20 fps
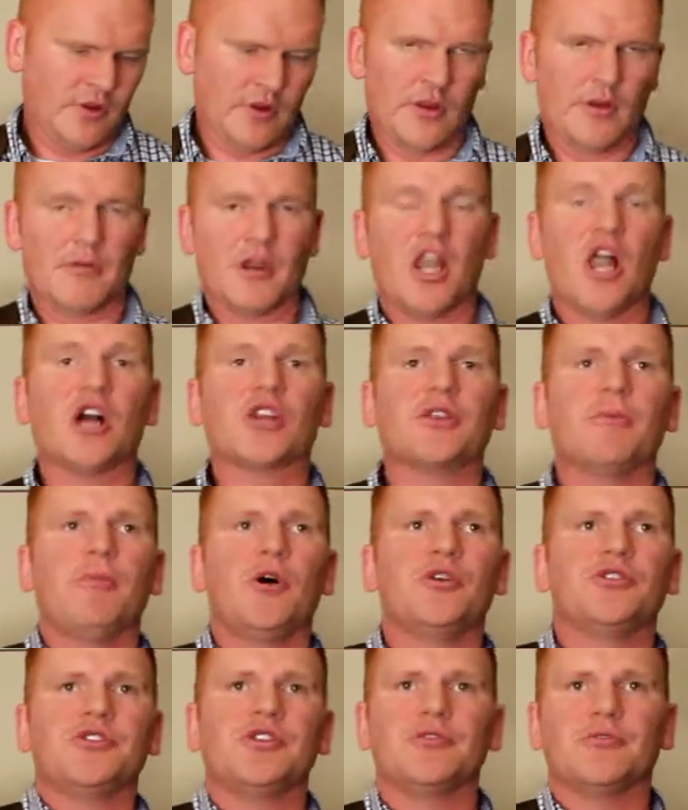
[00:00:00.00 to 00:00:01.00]
I'm going to lock the
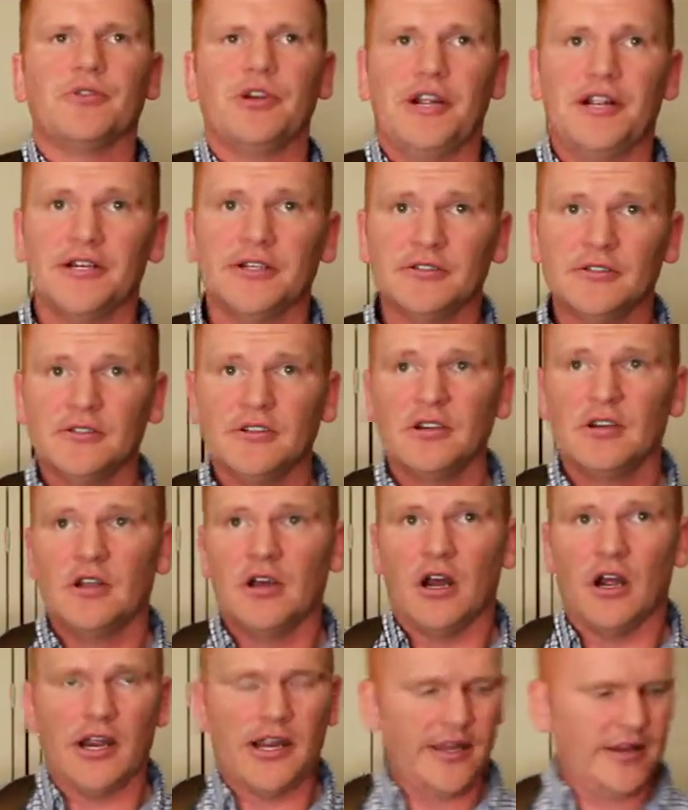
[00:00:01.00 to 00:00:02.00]
bolt to the rear.
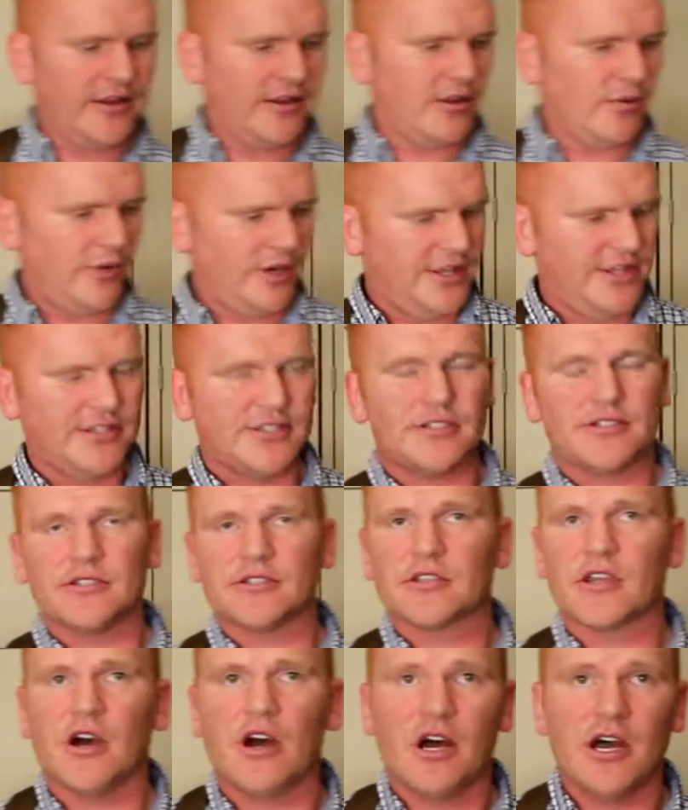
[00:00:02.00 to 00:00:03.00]
Alright, now the way this
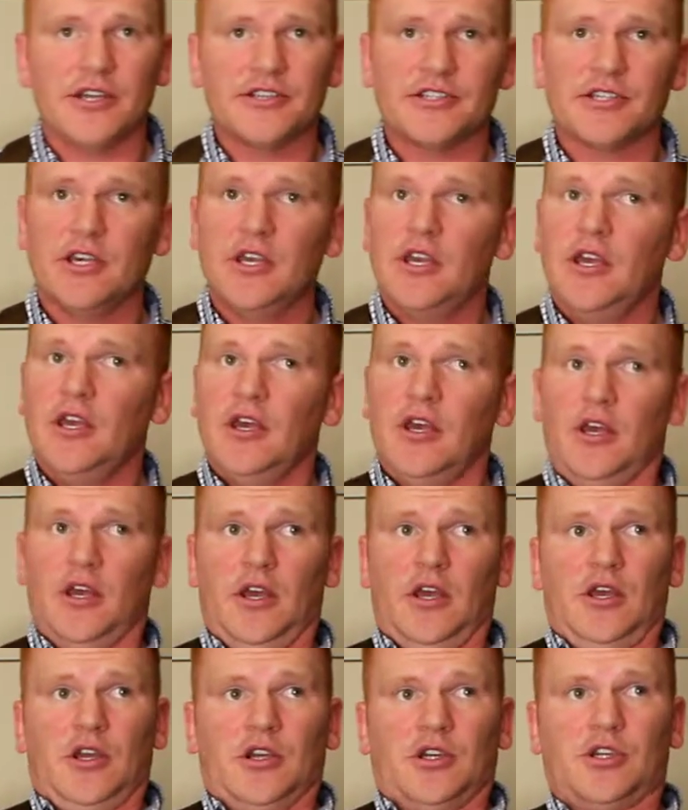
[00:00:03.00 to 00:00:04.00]
is caused
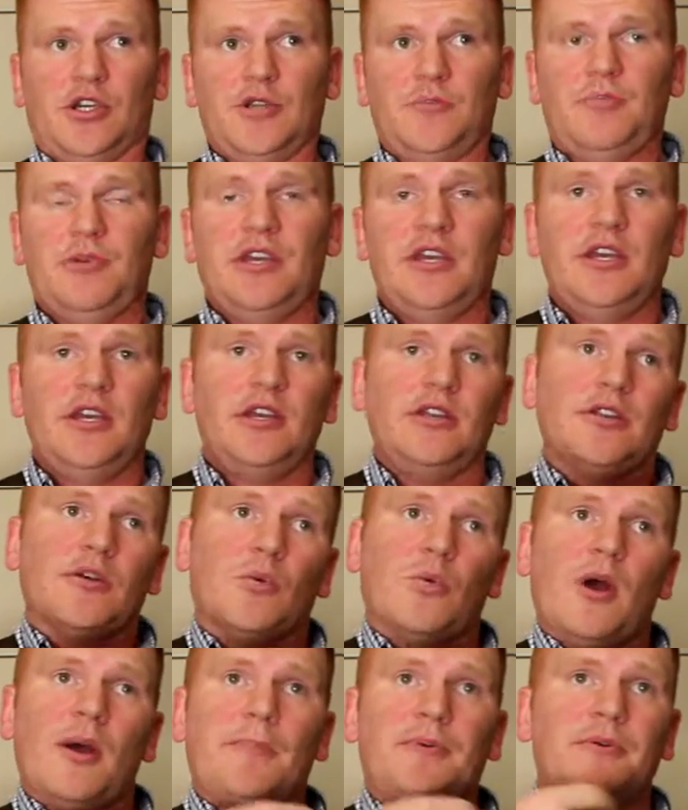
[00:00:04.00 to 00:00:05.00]
could be the
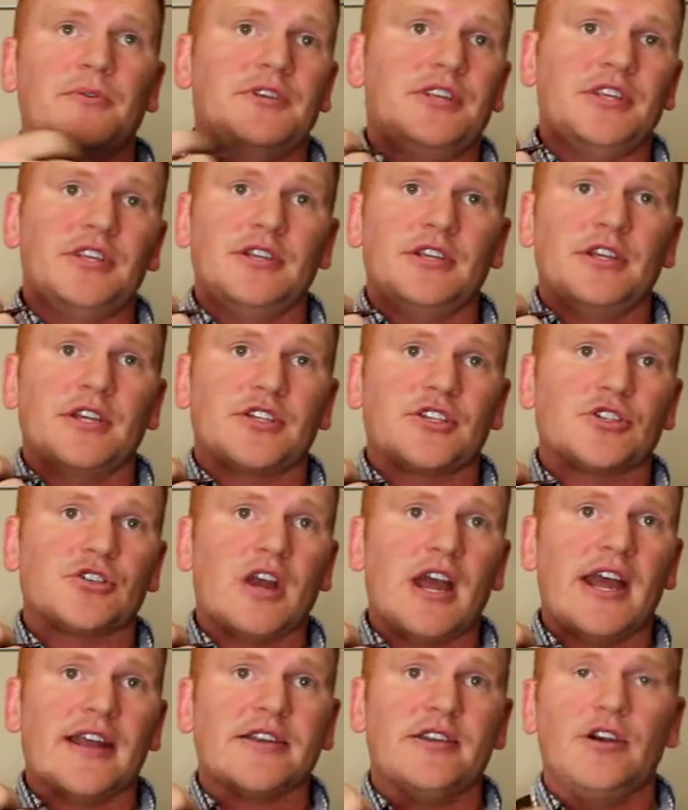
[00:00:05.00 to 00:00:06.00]
weapon didn't
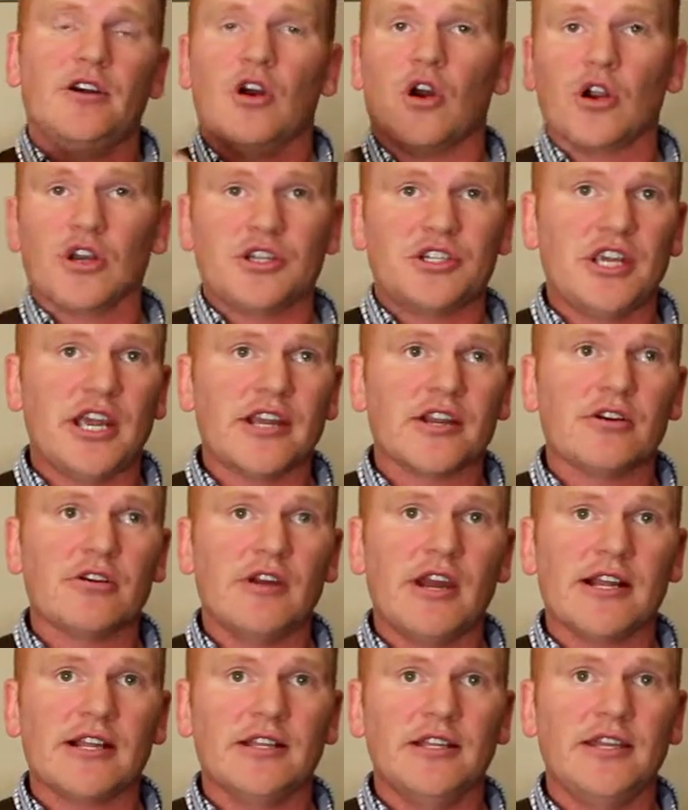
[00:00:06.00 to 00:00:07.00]
extract or eject
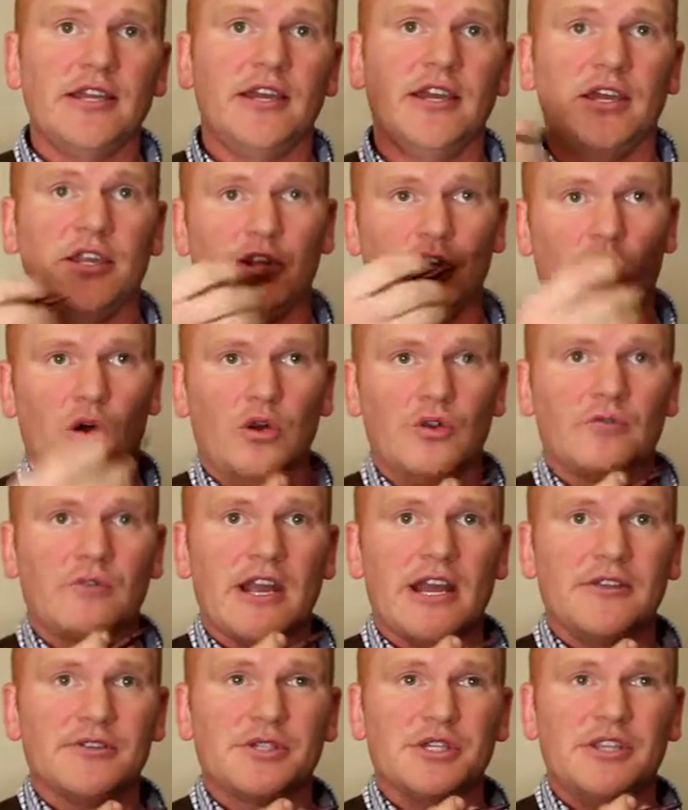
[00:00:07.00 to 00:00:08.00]
correctly and the old
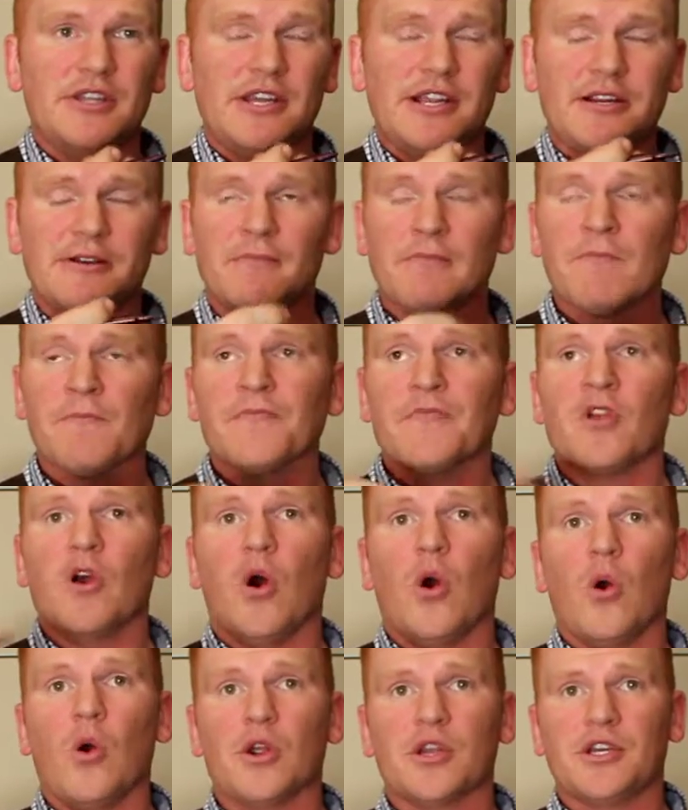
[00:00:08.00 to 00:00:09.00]
round's in there,
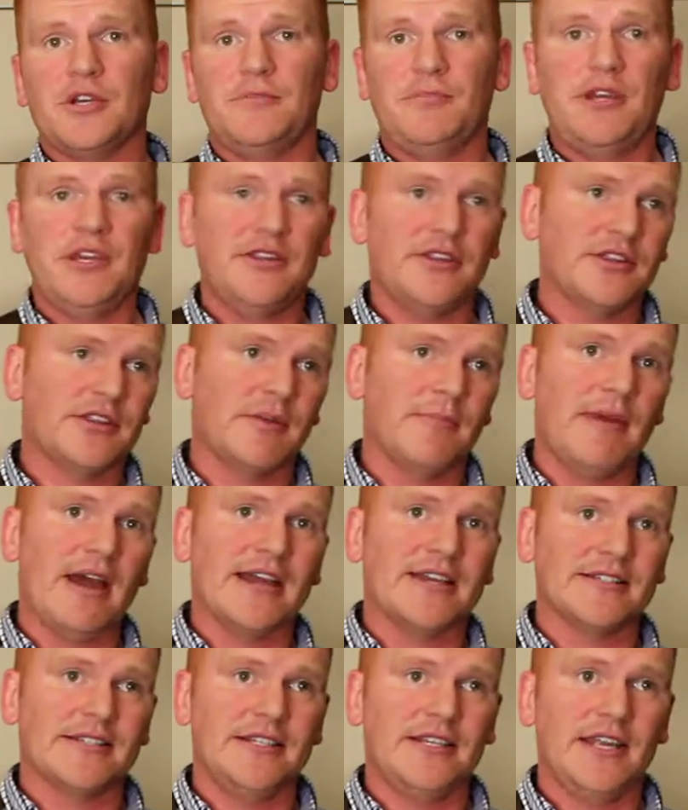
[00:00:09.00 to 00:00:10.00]
or it could be that the
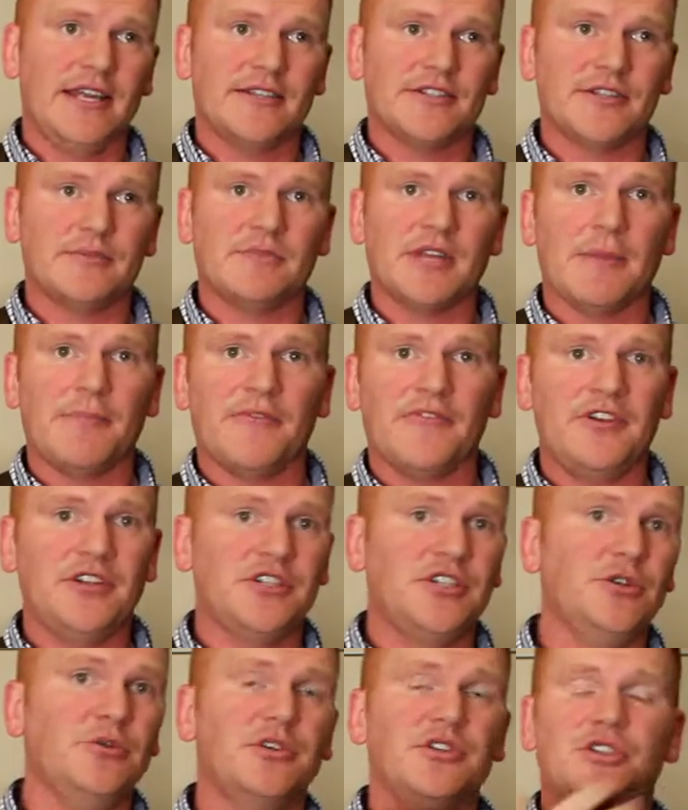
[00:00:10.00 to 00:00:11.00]
magazine had some type of
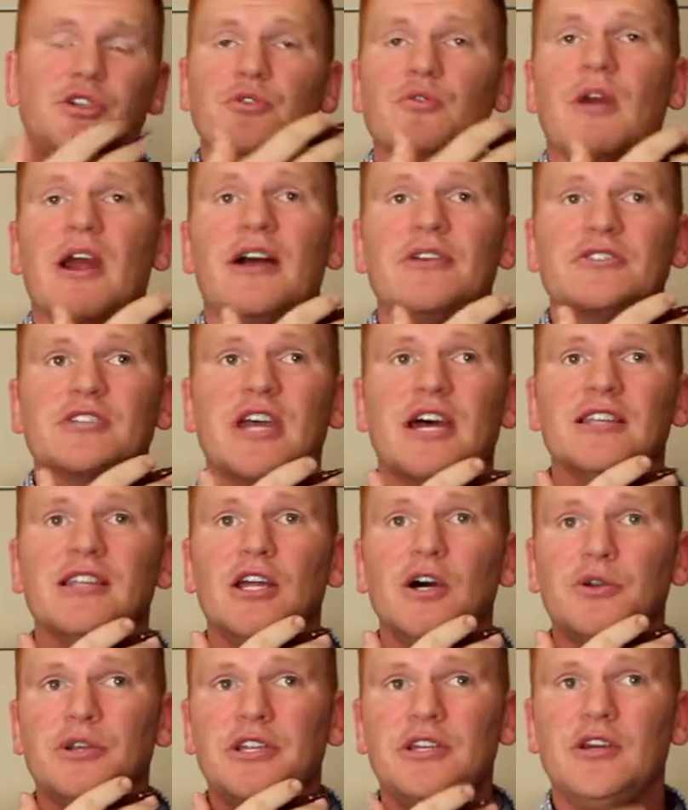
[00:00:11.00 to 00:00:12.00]
issue and 2 rounds got
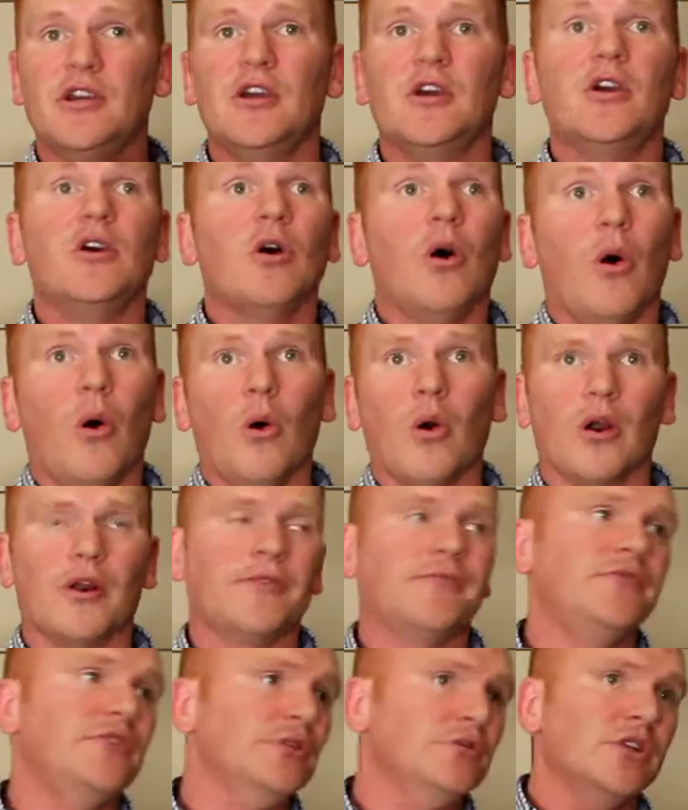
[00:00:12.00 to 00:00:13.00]
loaded,
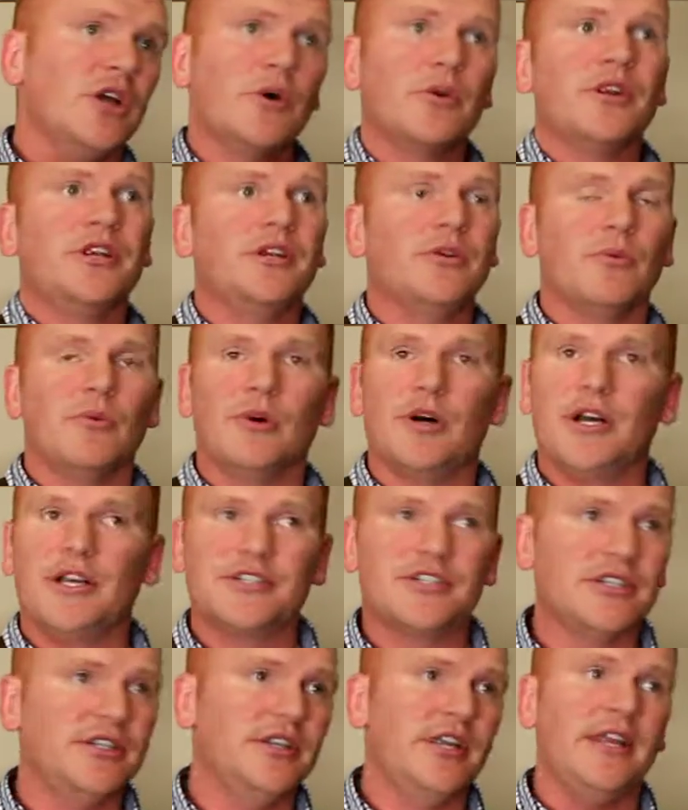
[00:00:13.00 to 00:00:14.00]
or you loaded it
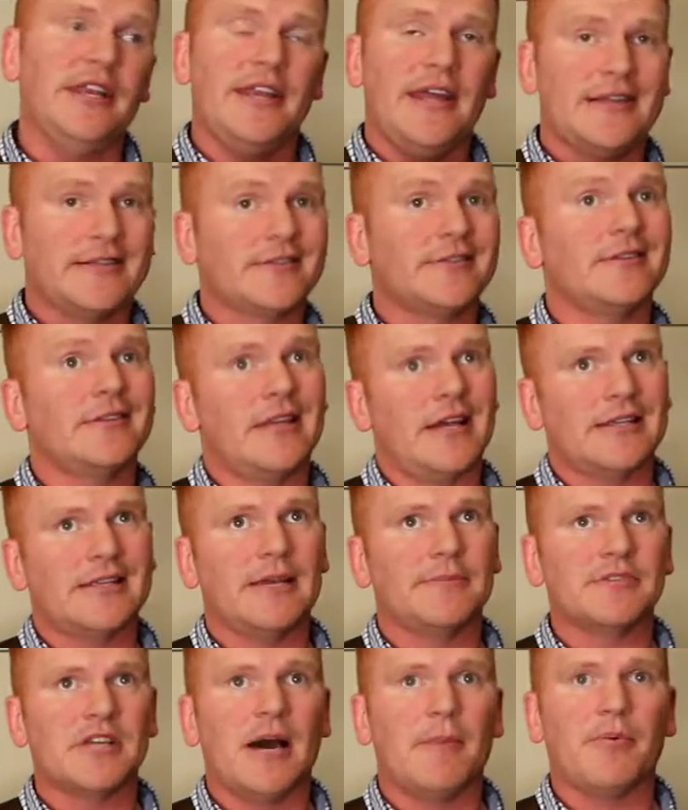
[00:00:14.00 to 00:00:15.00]
once and that's a lot of
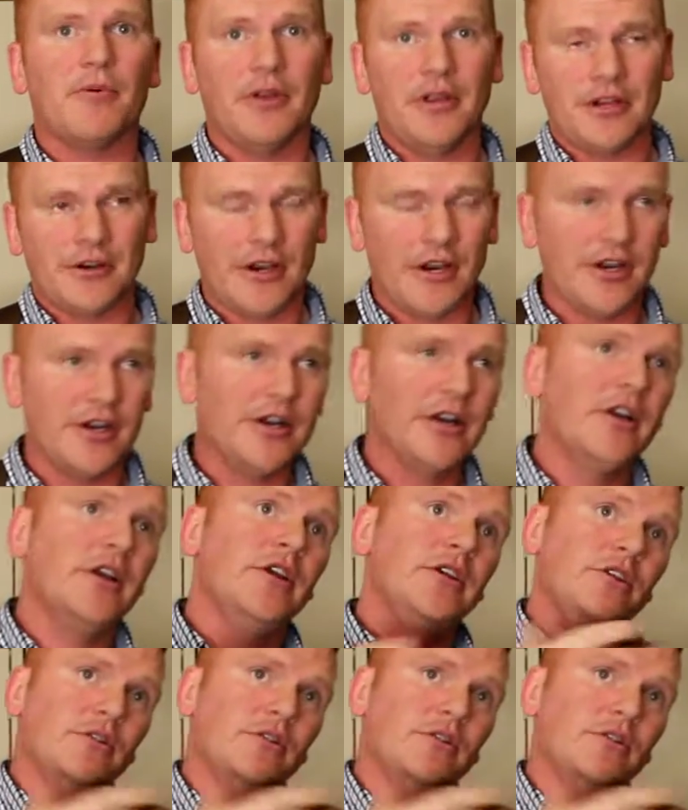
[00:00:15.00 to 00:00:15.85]
times operator error.